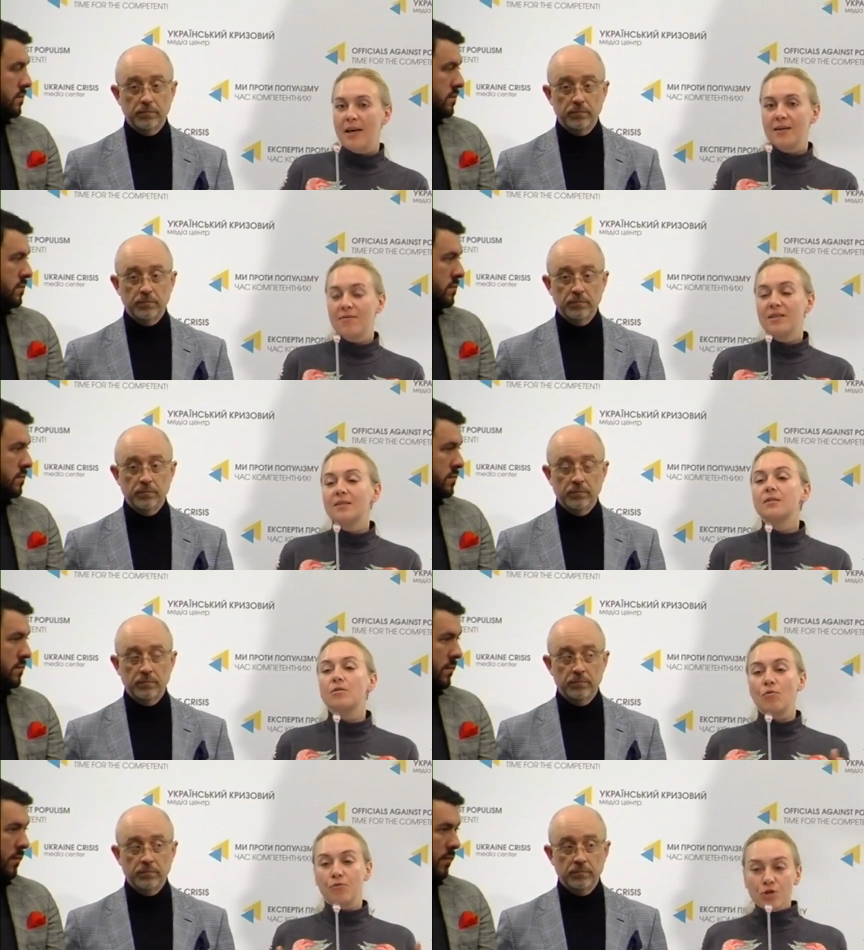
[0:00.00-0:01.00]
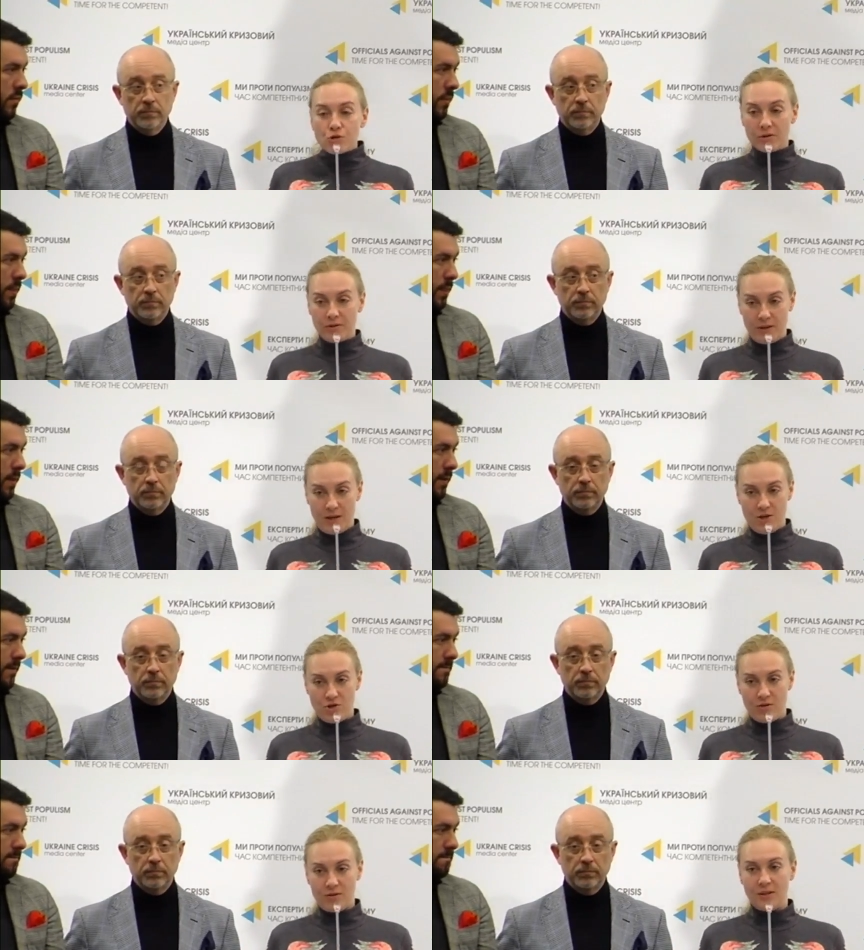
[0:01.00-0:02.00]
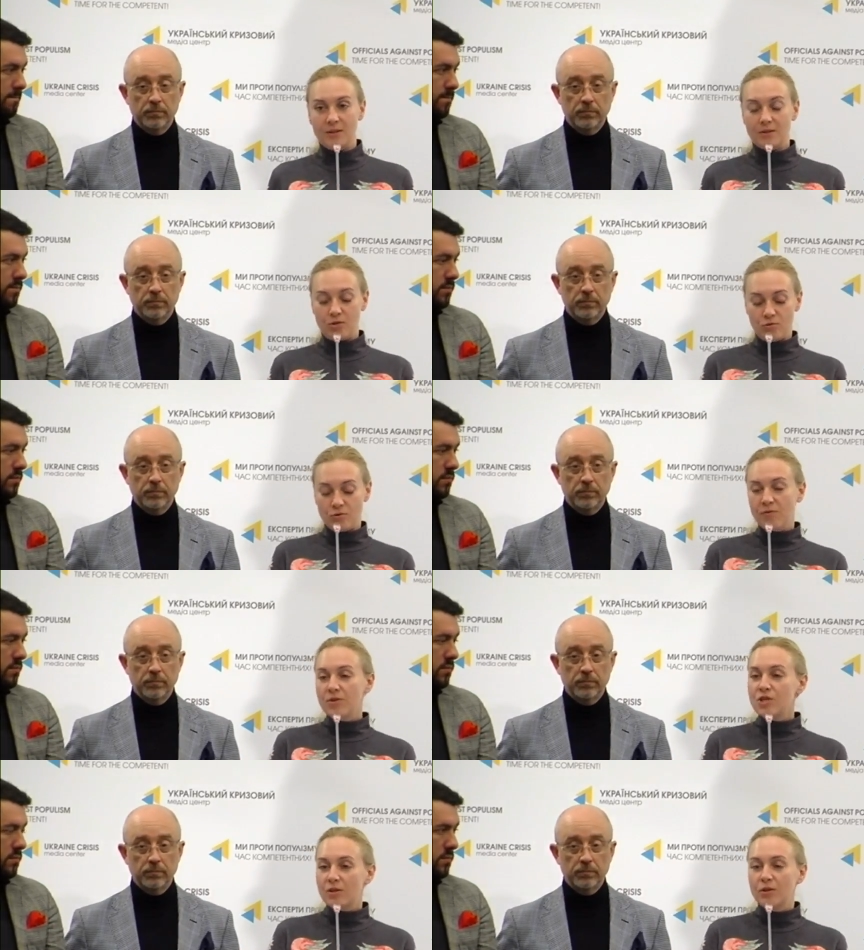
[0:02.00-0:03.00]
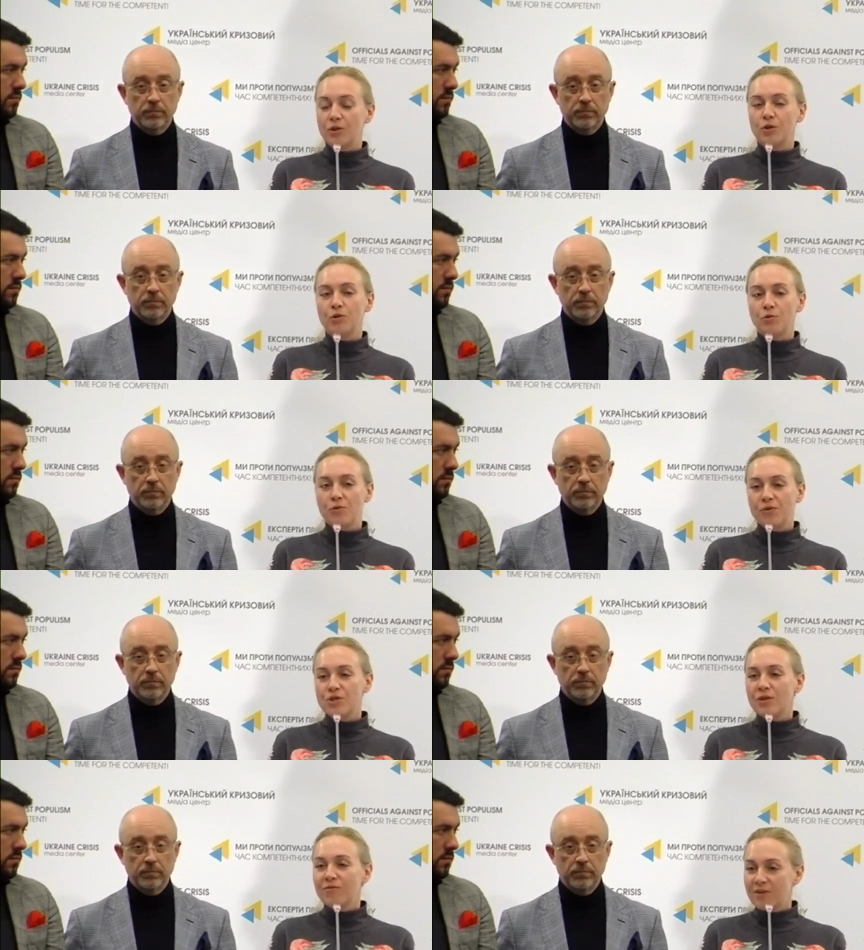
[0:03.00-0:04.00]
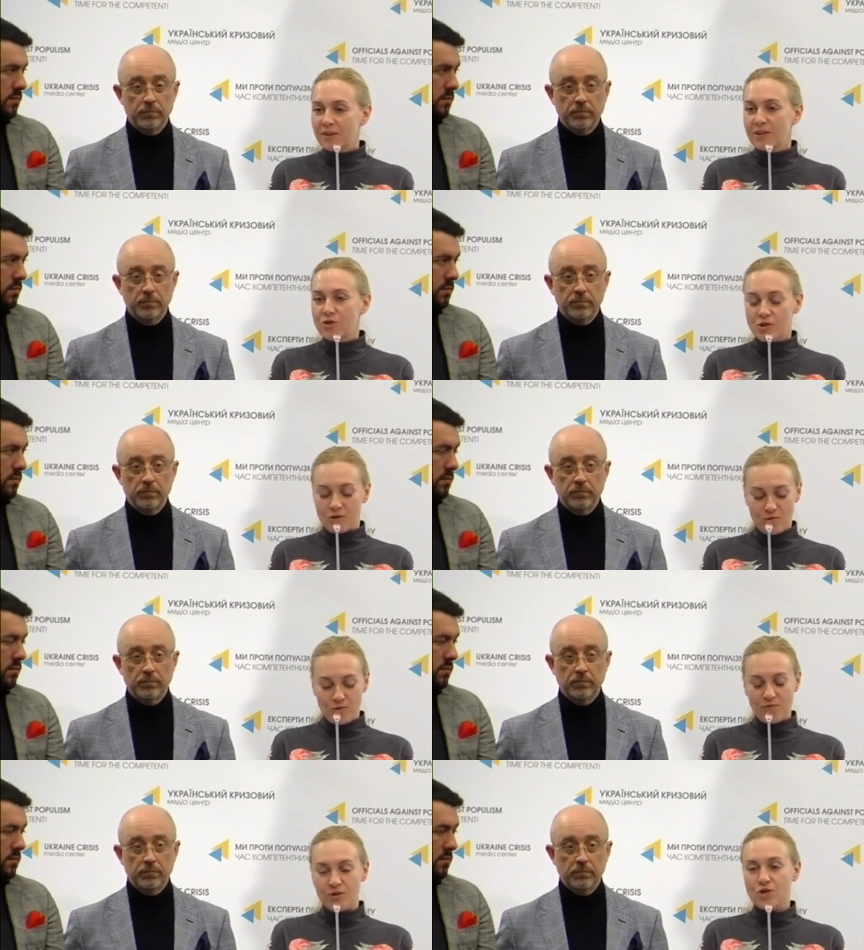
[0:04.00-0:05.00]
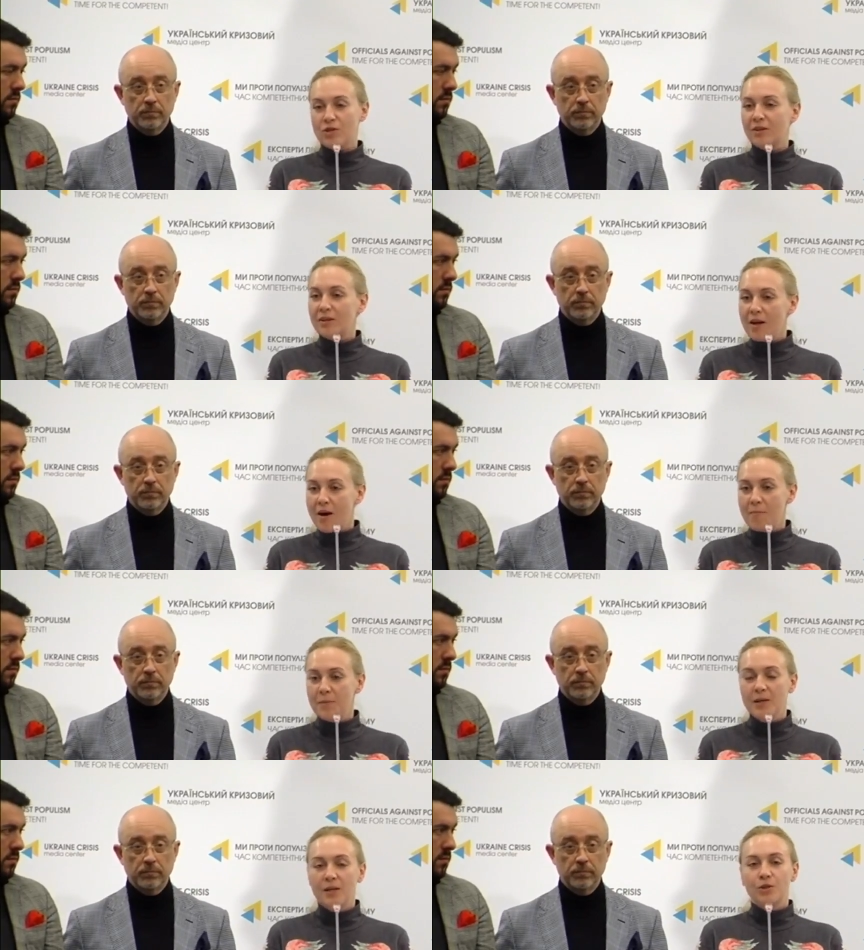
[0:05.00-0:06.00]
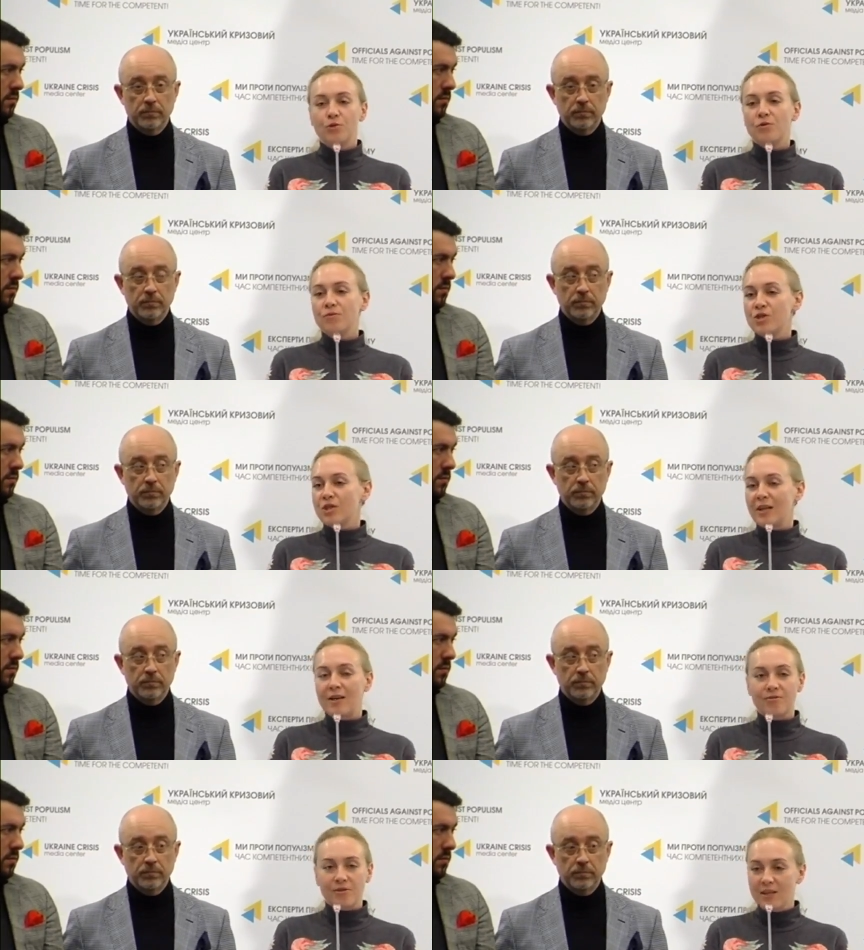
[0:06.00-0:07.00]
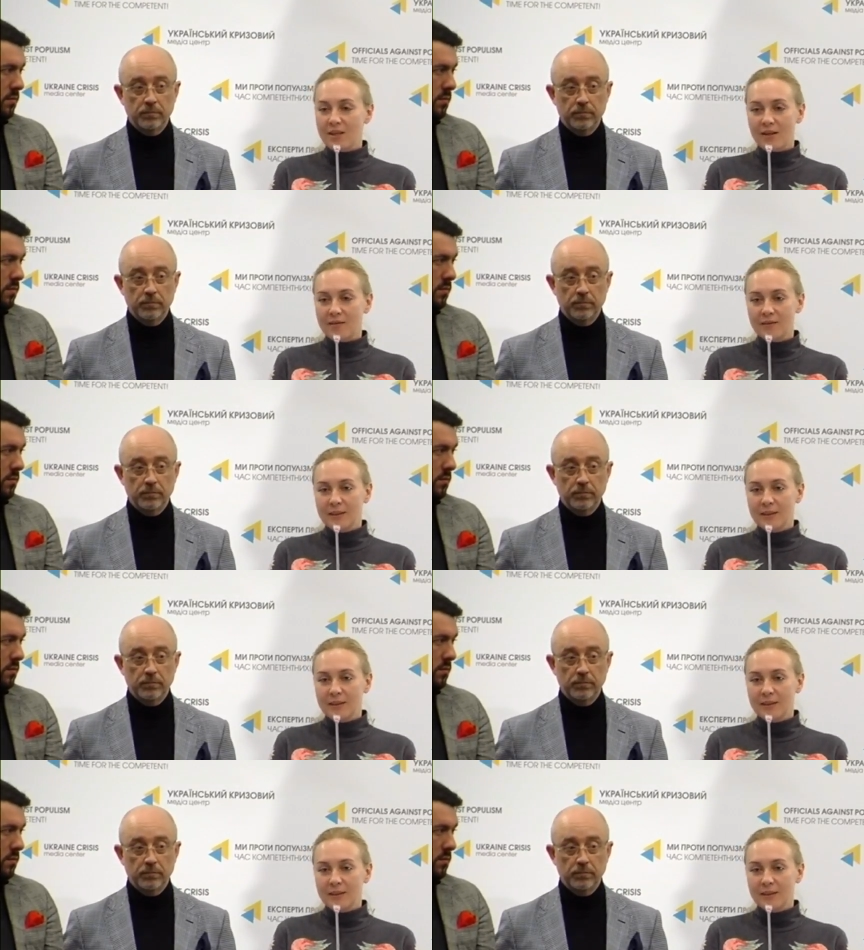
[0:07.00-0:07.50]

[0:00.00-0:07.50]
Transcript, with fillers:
Speaker 1: This is official location. It's Eurovision Village, Eurovision Club, Eurovision Arena,